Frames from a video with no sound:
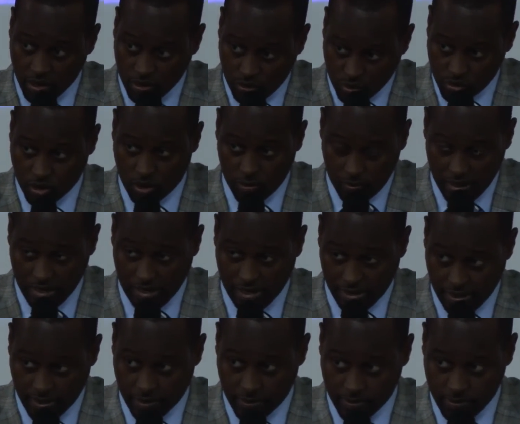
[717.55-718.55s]
to
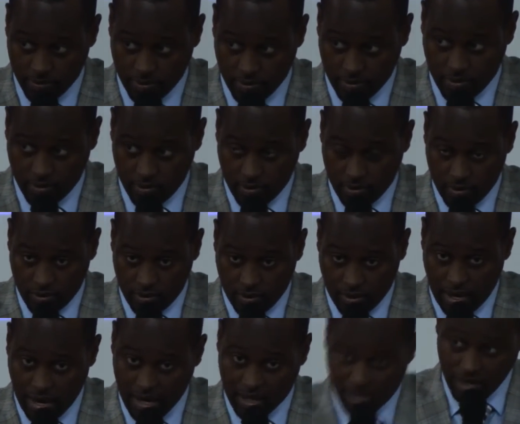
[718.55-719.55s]
Somalia.
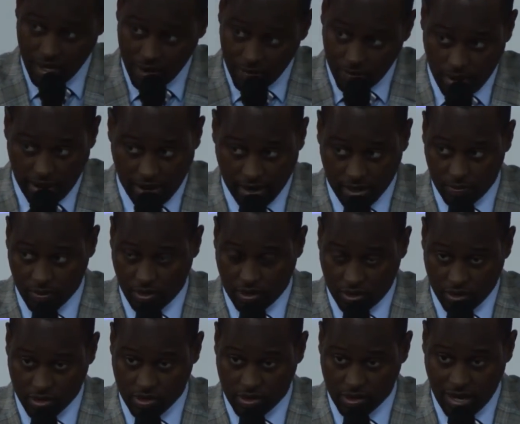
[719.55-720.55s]
I came back
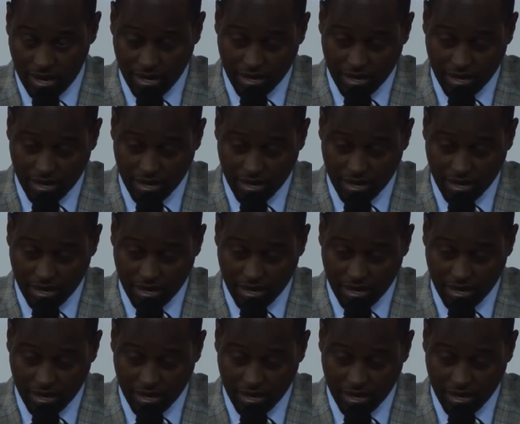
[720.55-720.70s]
because I